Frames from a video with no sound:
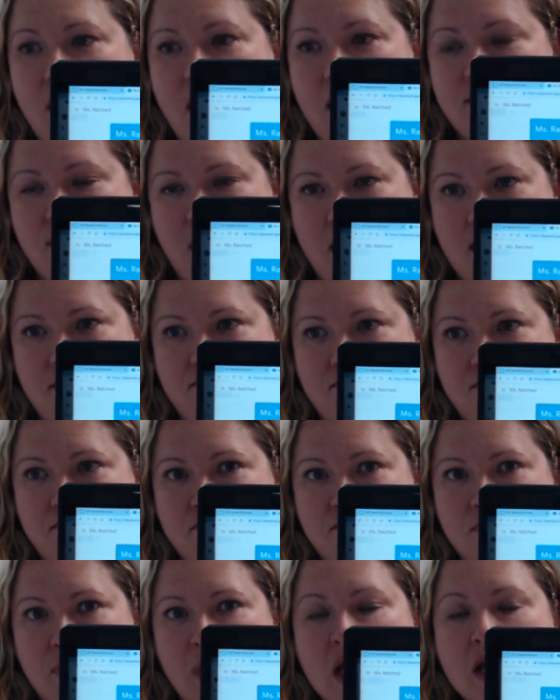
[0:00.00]
Dry Run,
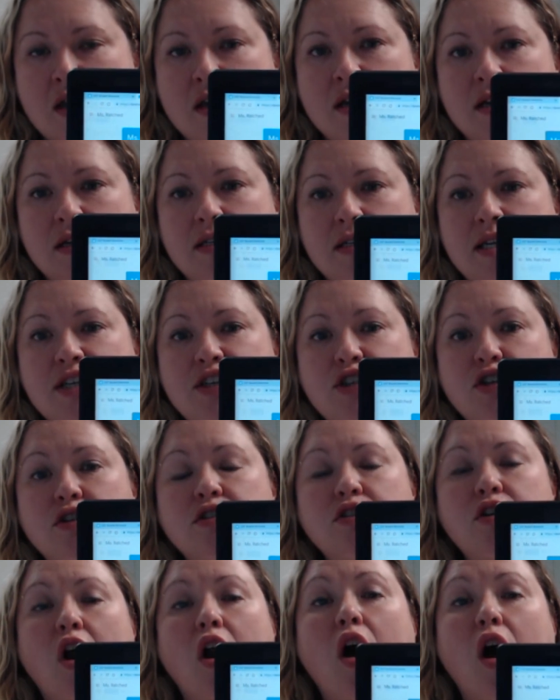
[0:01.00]

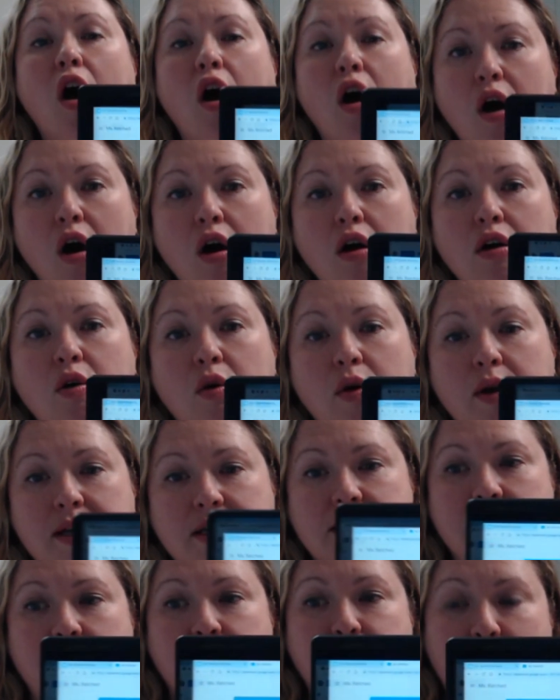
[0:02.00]
teachers are all
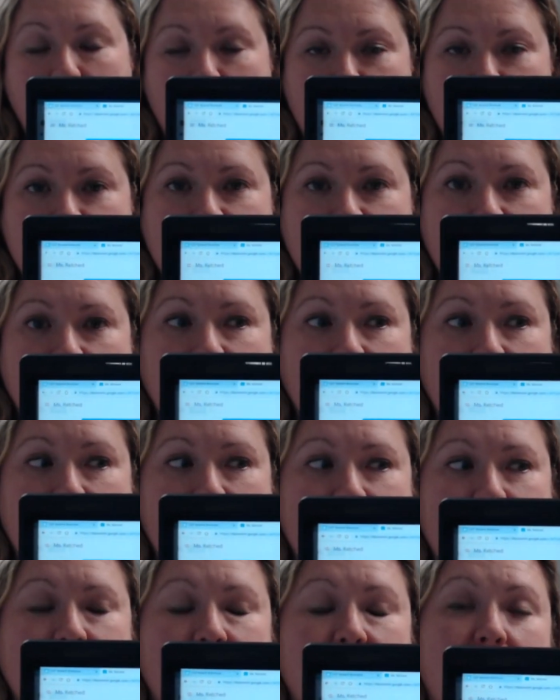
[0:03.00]
going to post a
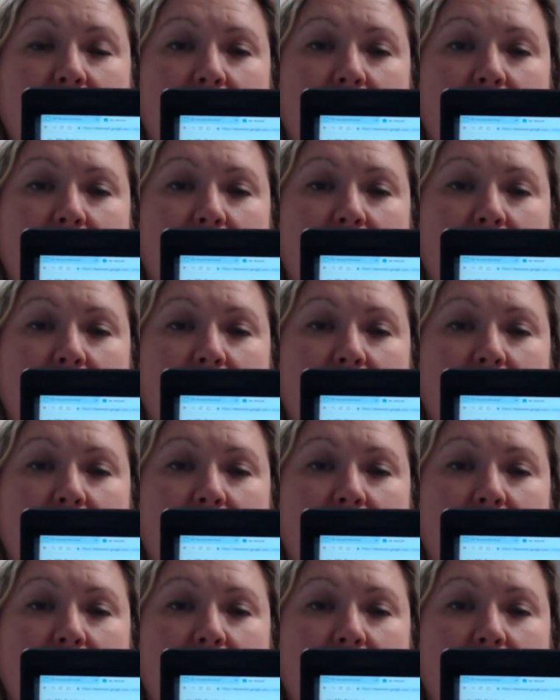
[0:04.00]
link to